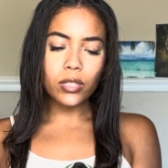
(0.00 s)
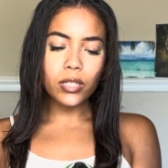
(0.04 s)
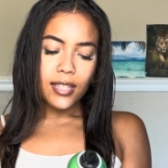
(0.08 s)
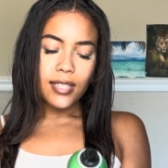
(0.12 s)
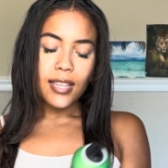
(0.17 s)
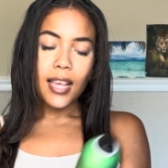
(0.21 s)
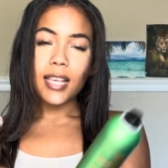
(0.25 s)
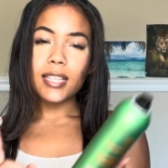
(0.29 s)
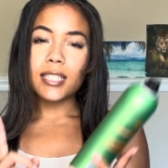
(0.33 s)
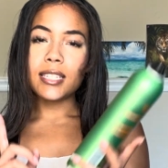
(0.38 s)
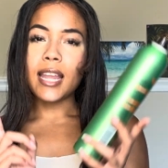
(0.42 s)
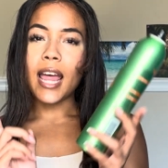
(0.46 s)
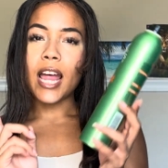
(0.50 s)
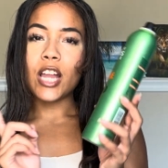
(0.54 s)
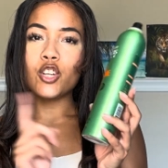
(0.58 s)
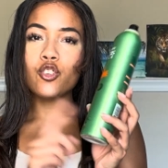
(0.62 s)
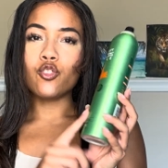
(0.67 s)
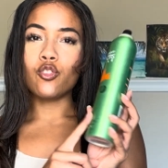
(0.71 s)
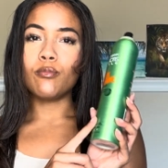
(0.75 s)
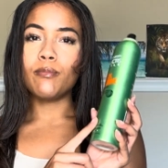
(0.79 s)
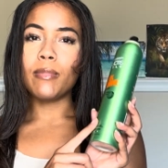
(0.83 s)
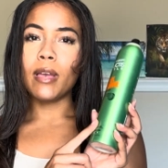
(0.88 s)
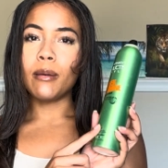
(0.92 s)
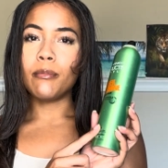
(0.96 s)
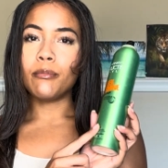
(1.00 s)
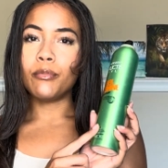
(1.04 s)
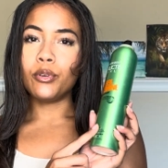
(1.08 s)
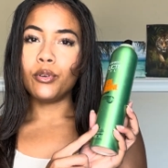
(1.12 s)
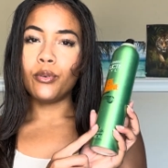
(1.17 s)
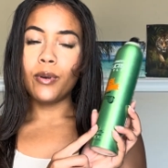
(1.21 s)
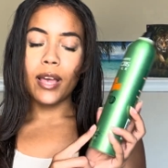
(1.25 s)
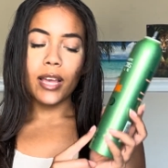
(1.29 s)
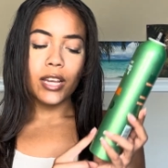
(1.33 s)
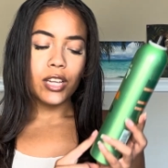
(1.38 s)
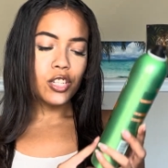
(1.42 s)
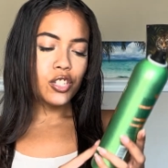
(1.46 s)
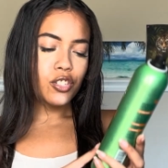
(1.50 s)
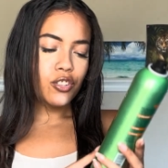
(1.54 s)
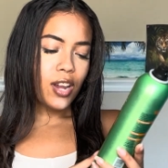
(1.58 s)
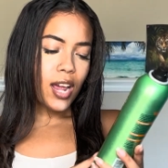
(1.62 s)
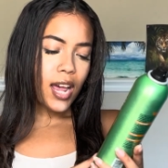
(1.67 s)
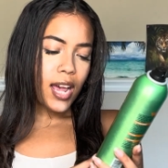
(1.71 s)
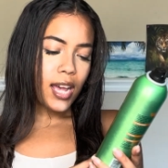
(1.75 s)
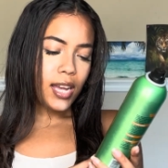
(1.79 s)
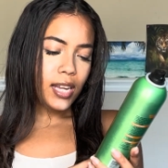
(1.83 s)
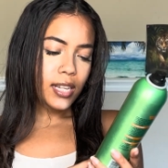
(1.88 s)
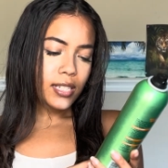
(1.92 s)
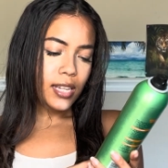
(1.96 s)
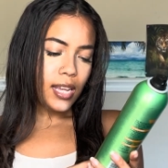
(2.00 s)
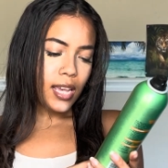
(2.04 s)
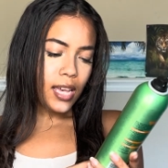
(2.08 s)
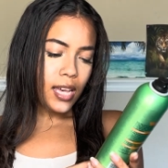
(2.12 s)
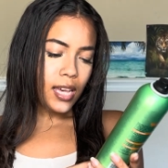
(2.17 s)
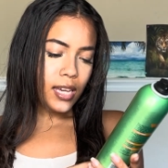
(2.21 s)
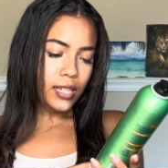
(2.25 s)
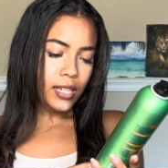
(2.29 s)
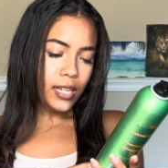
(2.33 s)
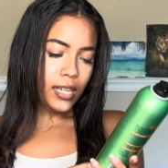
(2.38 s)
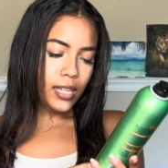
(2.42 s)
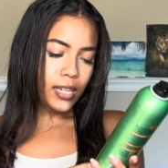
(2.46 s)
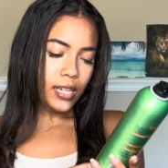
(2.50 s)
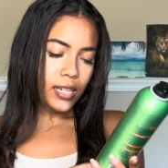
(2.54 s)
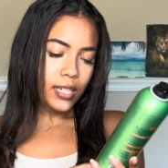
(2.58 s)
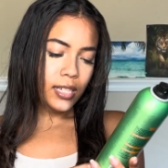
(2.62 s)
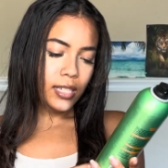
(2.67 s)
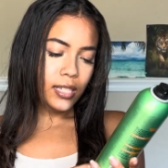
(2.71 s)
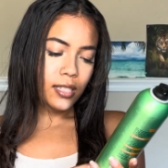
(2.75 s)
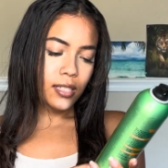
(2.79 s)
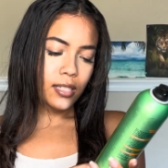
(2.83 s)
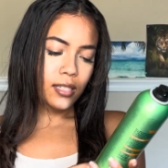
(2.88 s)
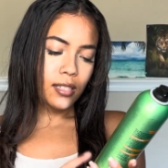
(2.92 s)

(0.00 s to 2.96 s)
This has natural bamboo extract and it is